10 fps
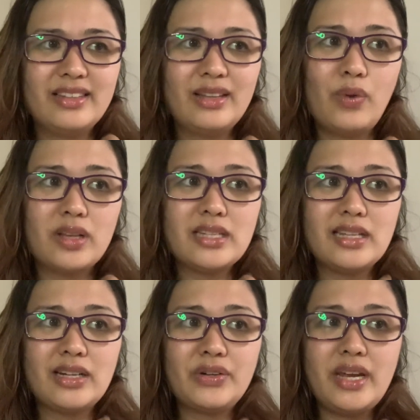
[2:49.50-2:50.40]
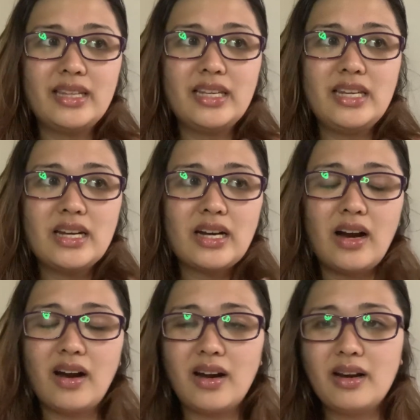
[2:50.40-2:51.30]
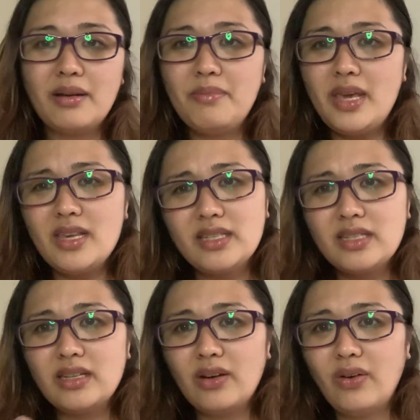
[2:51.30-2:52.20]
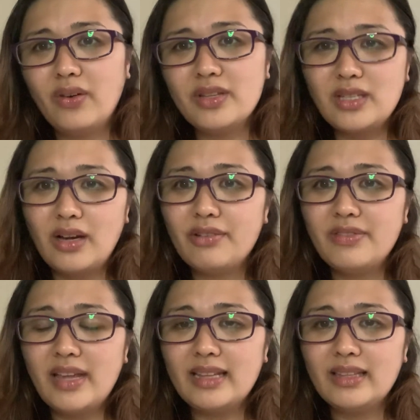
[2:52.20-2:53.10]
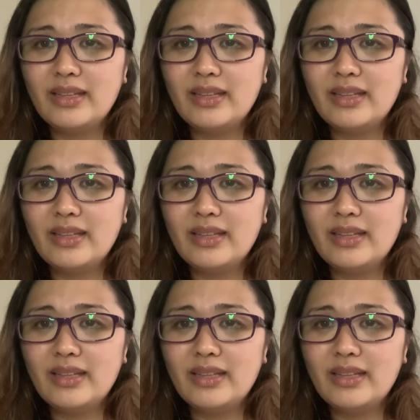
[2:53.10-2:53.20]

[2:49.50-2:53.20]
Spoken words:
the ones that are created here are based on stuff that